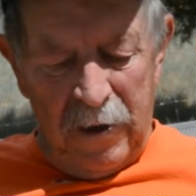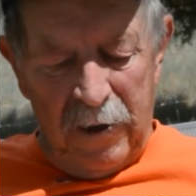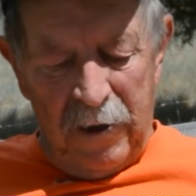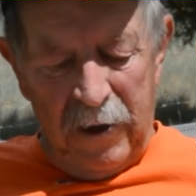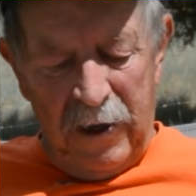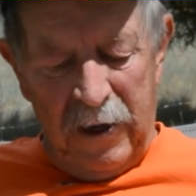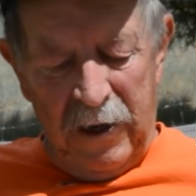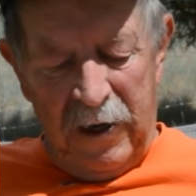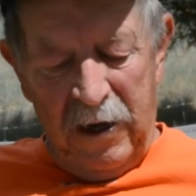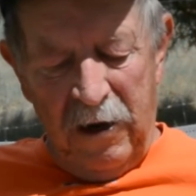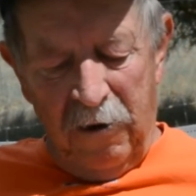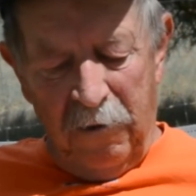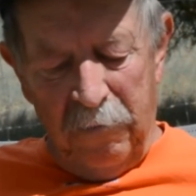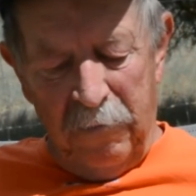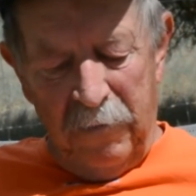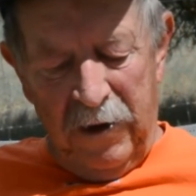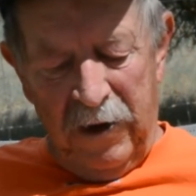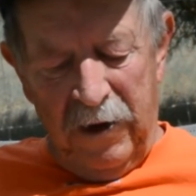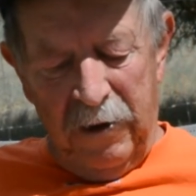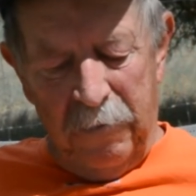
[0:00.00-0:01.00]
It helped
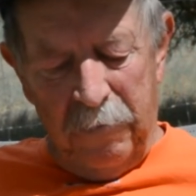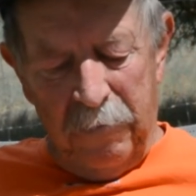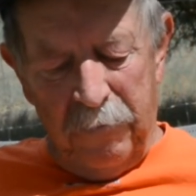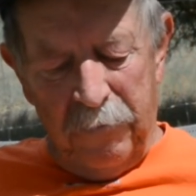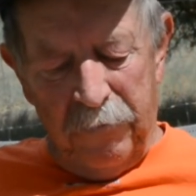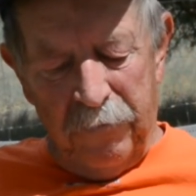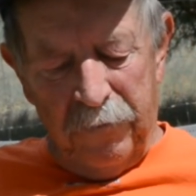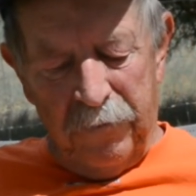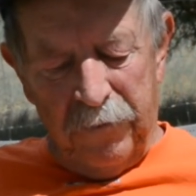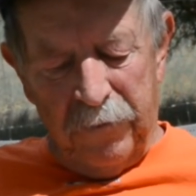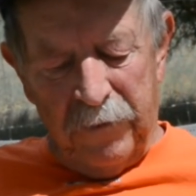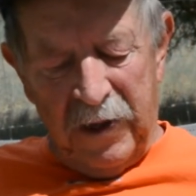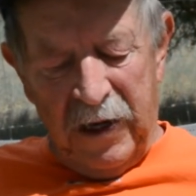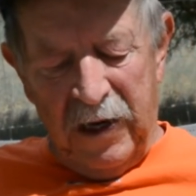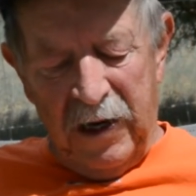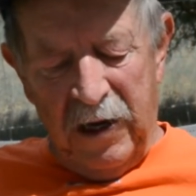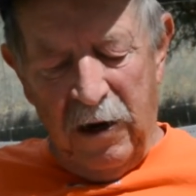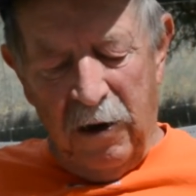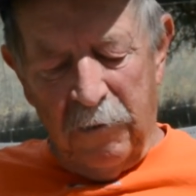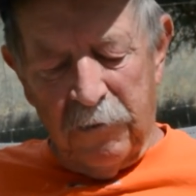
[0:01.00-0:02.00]

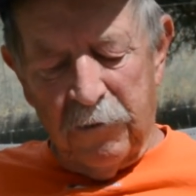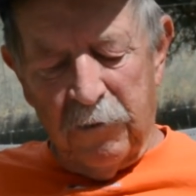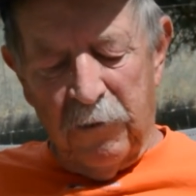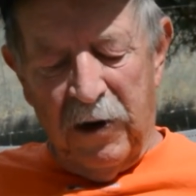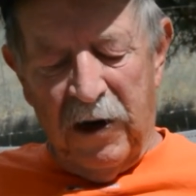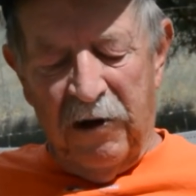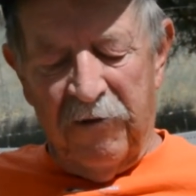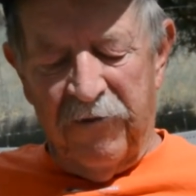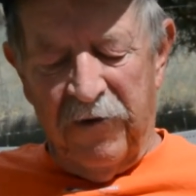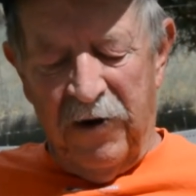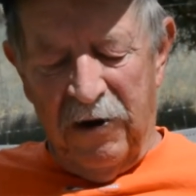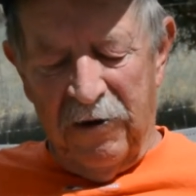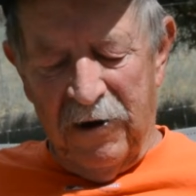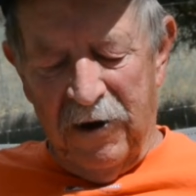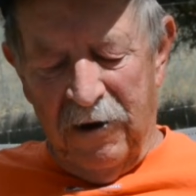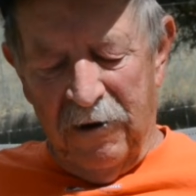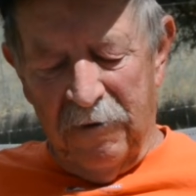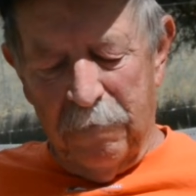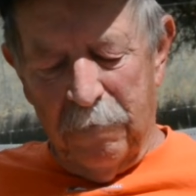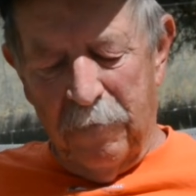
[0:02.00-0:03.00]
when I found
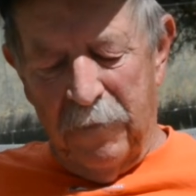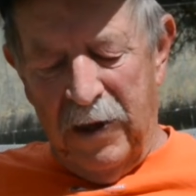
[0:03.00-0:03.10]
out